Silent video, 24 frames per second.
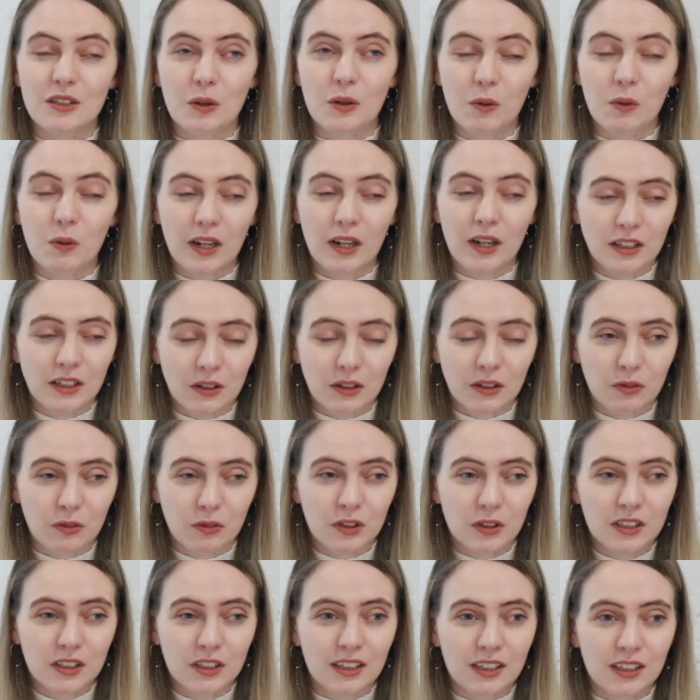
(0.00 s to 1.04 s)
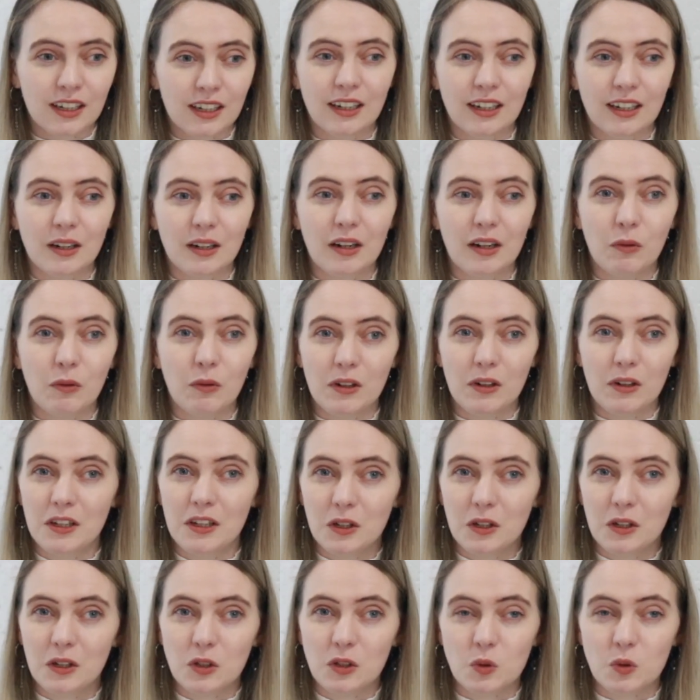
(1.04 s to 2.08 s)
quite different and I really
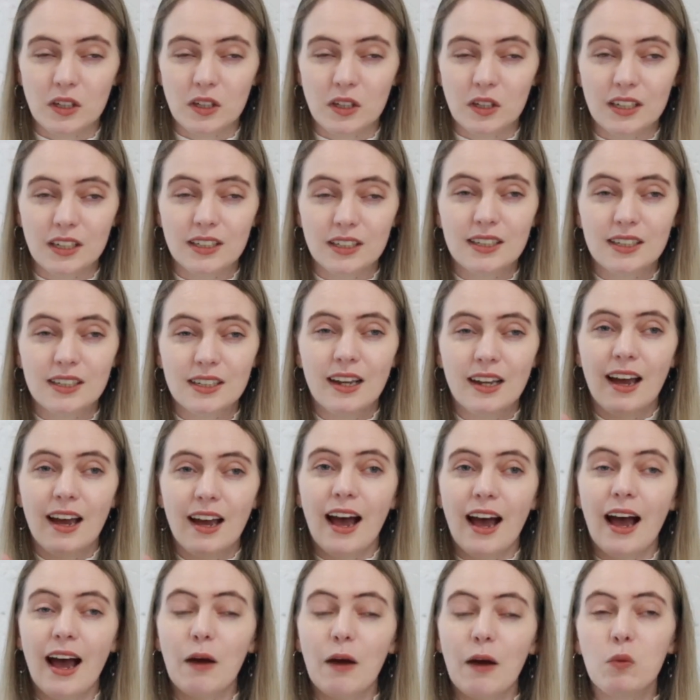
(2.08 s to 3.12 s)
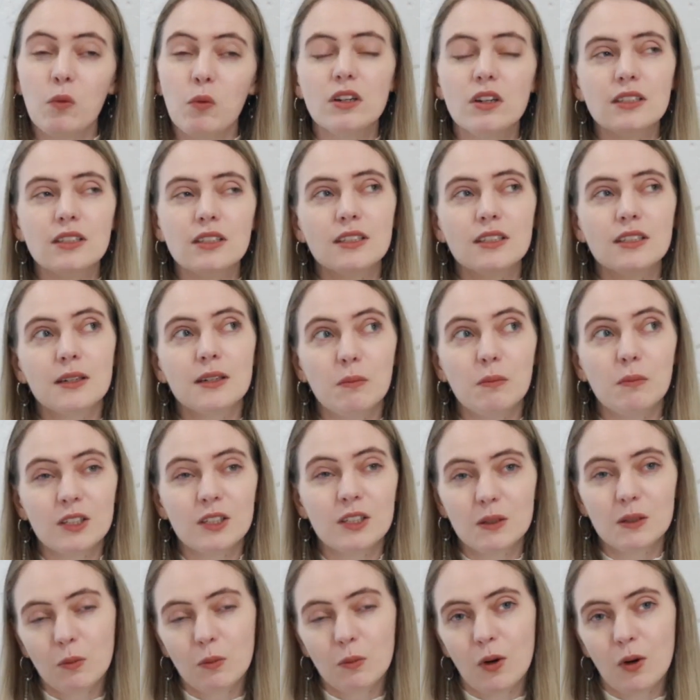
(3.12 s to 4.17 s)
enjoyed it. I was a bit
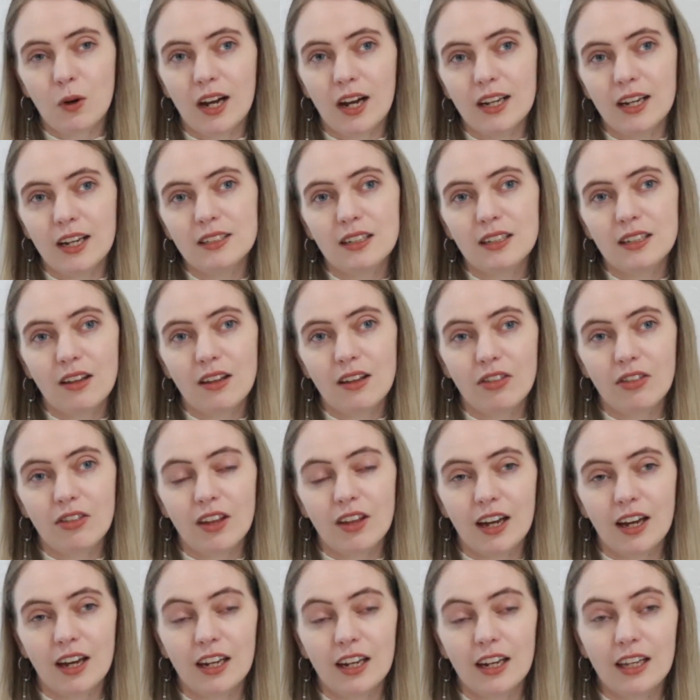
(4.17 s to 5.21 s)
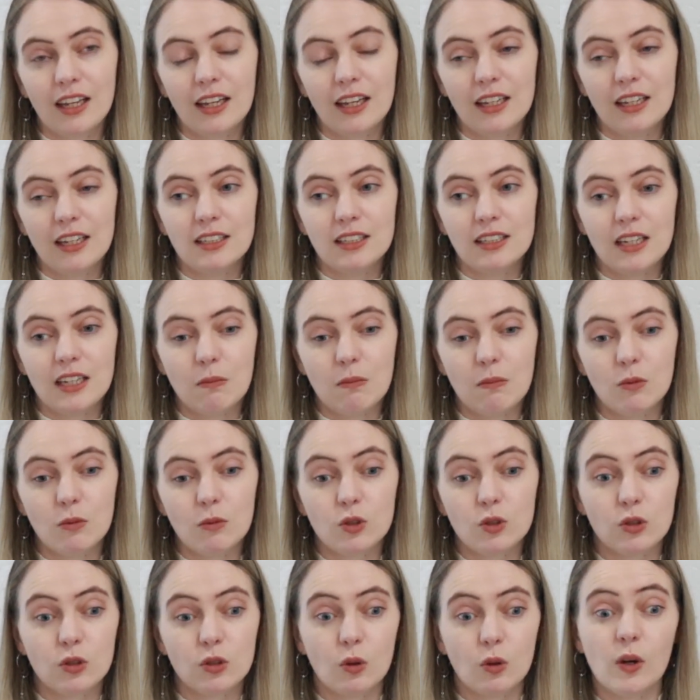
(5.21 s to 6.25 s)
surprised that he seemed
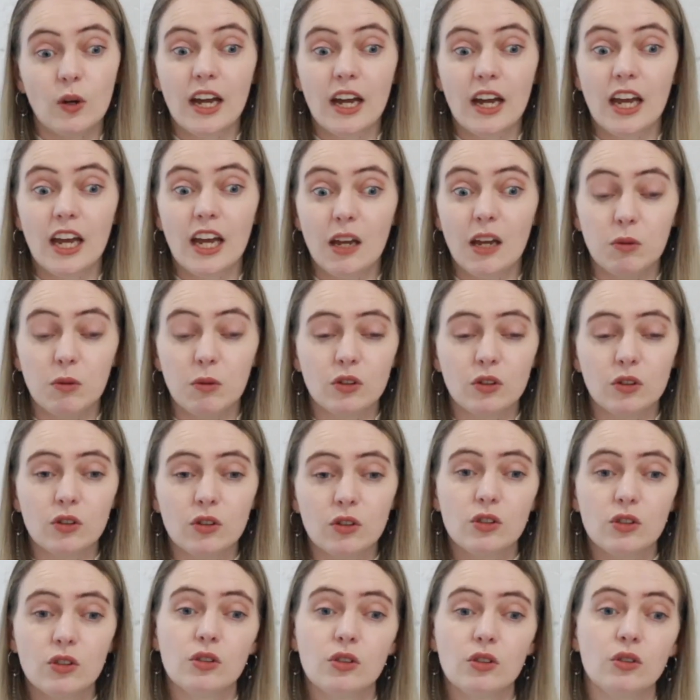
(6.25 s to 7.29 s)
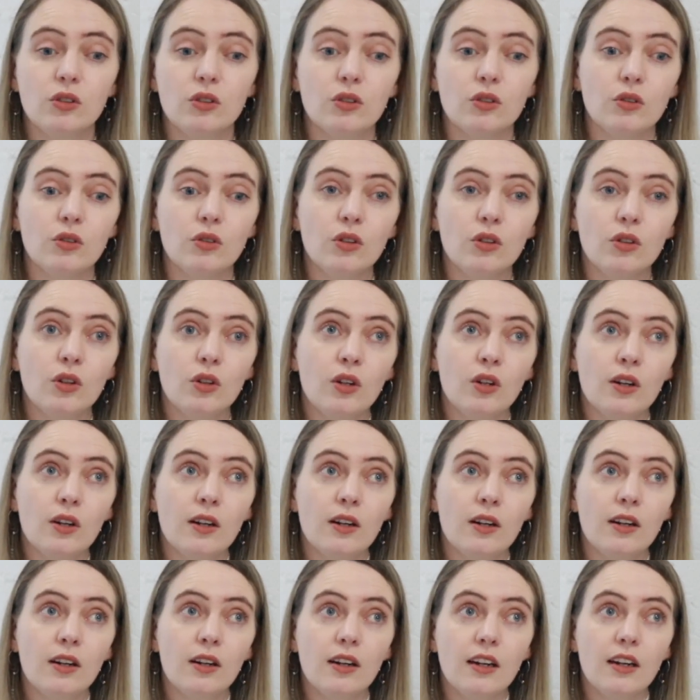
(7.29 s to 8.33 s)
so able to
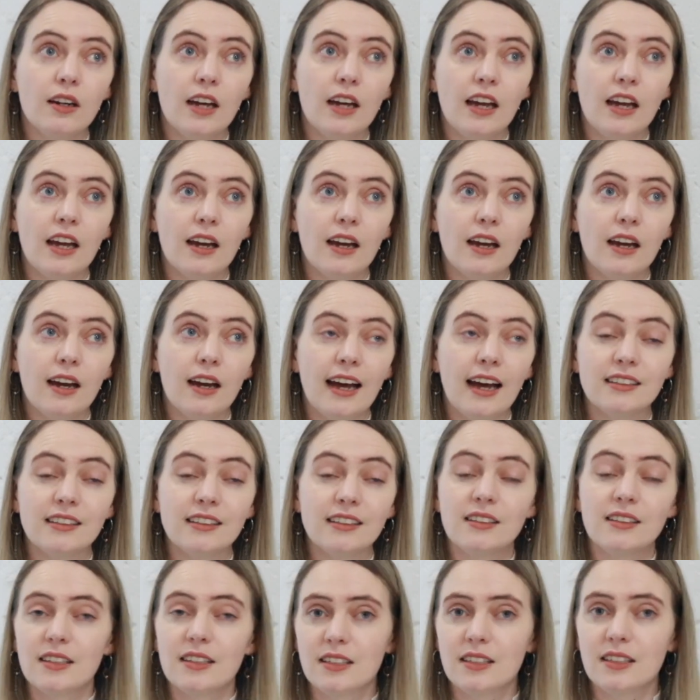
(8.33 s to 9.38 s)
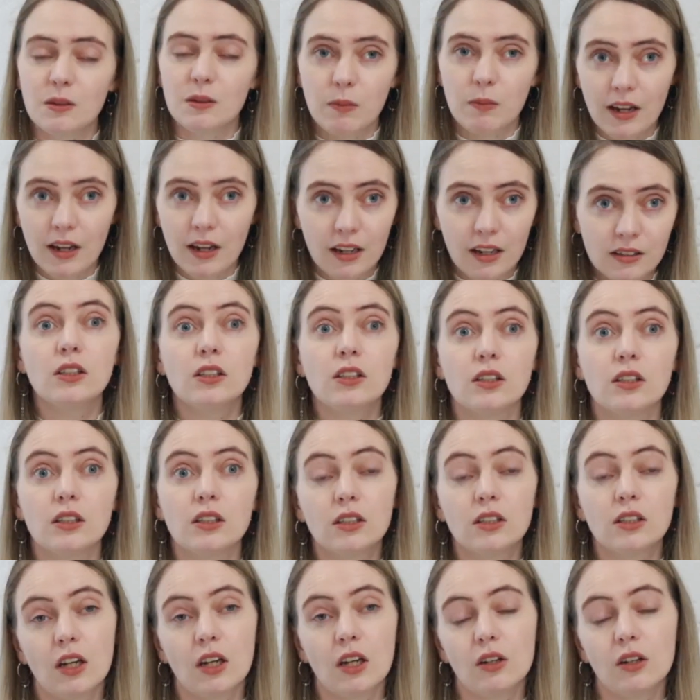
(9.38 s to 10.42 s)
anticipate Cheng
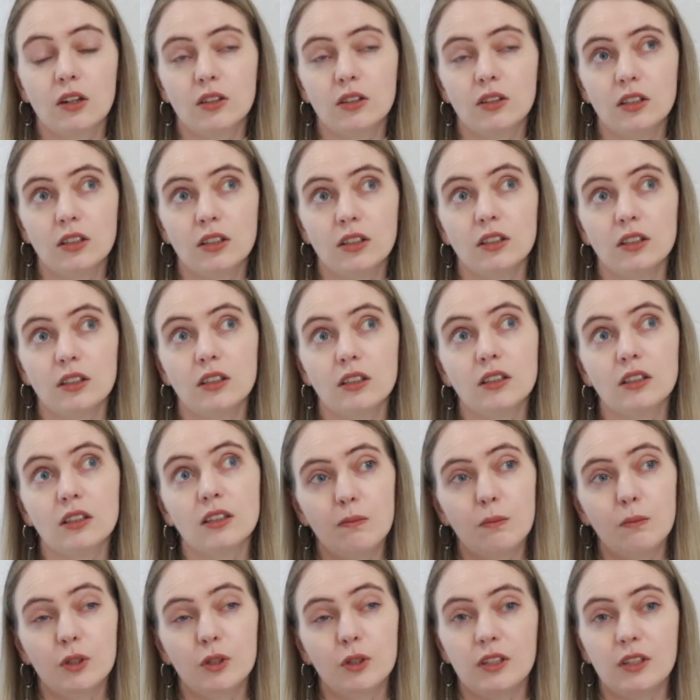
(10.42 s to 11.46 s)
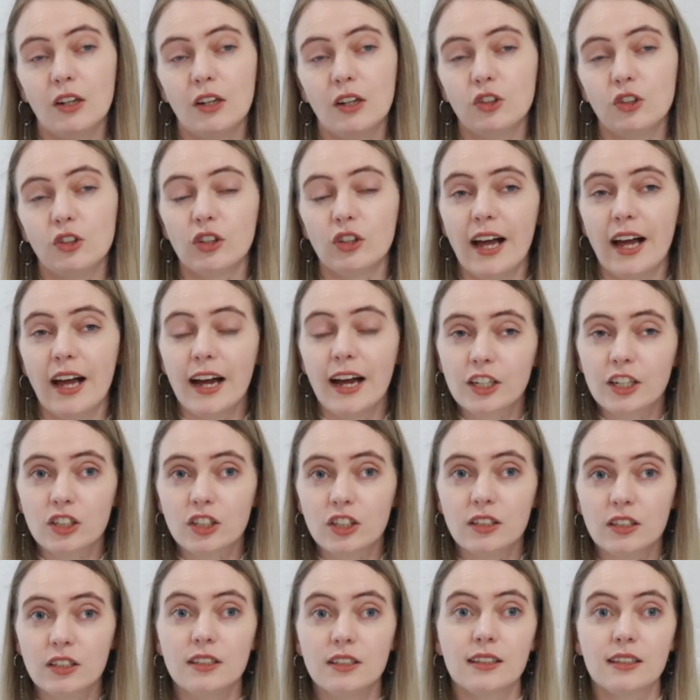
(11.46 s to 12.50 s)
Shaoshi's potential
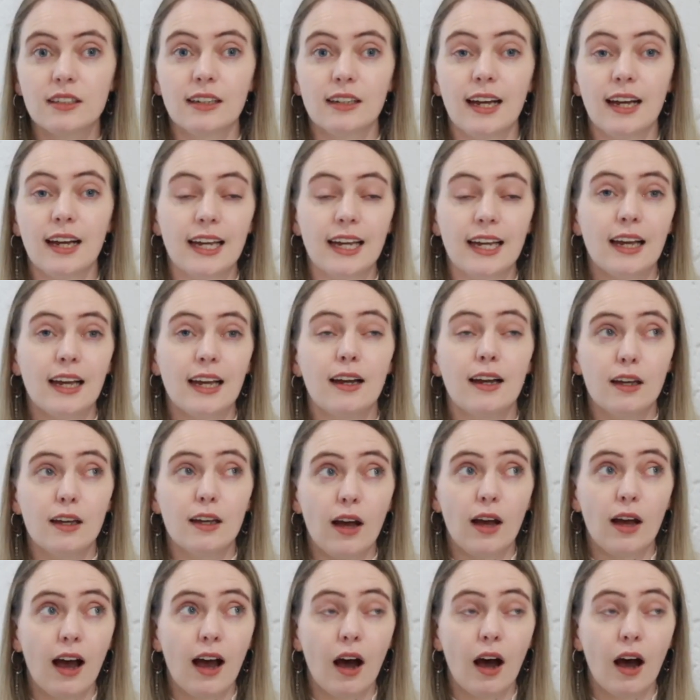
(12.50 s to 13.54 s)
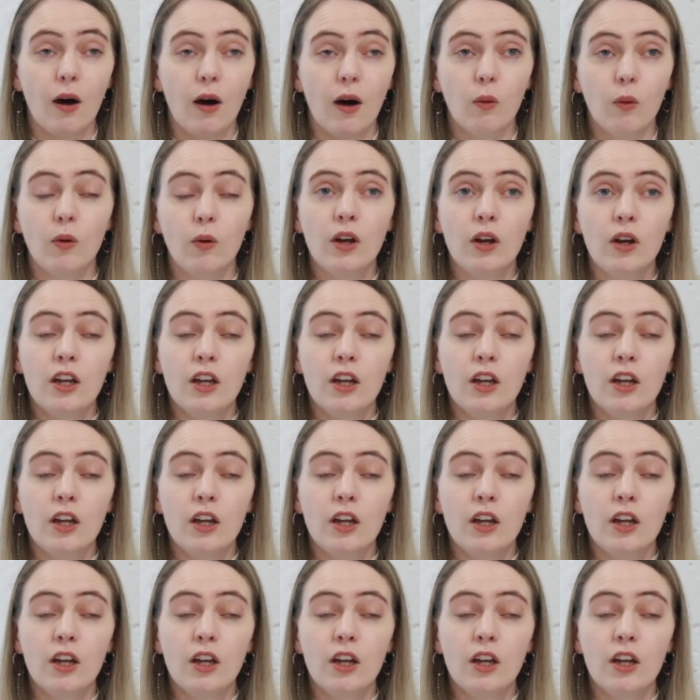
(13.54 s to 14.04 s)
actions and like how